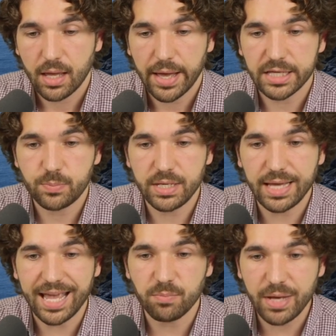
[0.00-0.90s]
as being
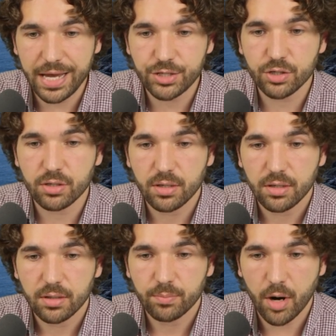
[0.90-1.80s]
a major
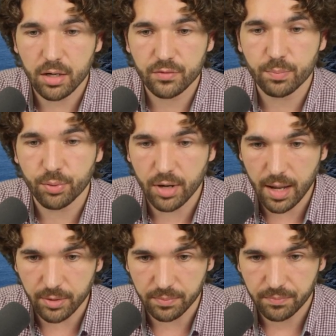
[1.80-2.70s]
part of the
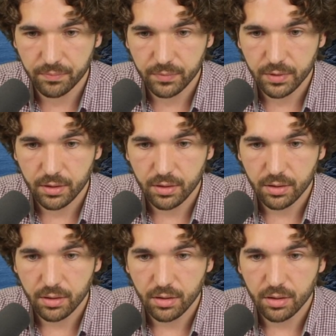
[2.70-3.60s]
problem
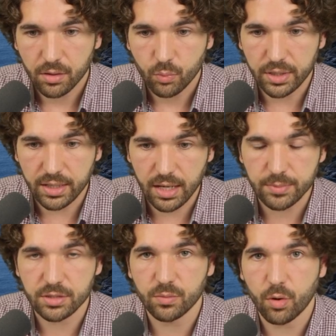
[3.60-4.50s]
when it
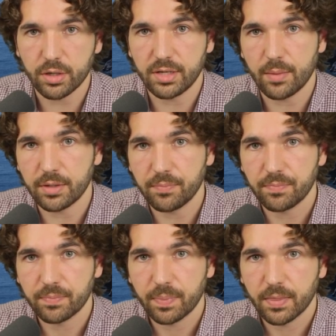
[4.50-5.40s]
comes to the war in Yemen,
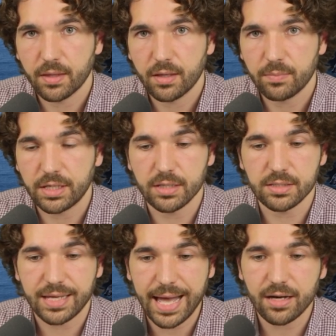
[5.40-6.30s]
because
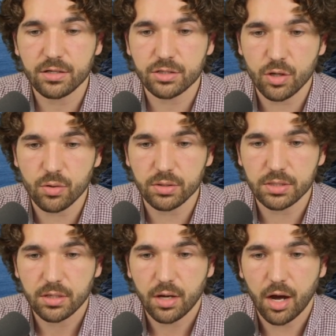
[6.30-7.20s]
Canada
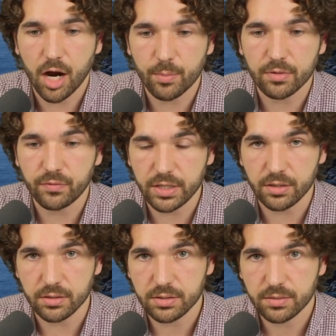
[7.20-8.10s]
sold armored
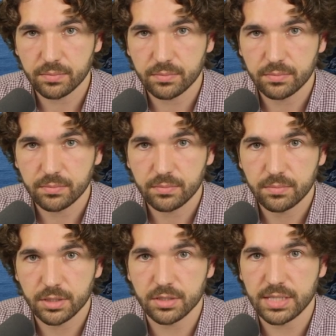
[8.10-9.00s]
vehicles
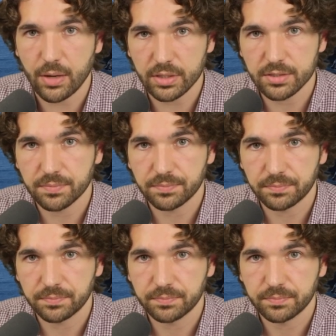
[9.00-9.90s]
to the Saudis
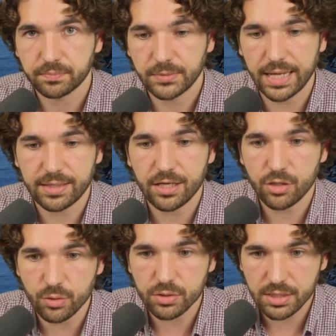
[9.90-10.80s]
that they
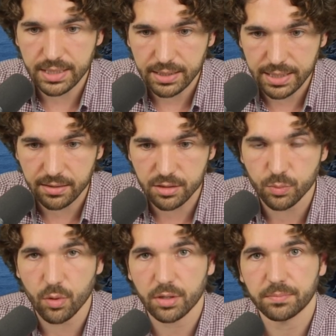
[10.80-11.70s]
used in this
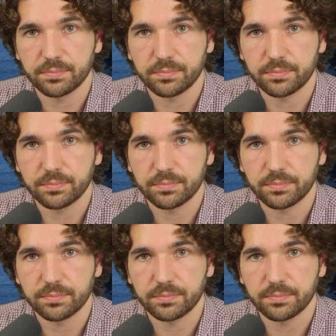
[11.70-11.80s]
war.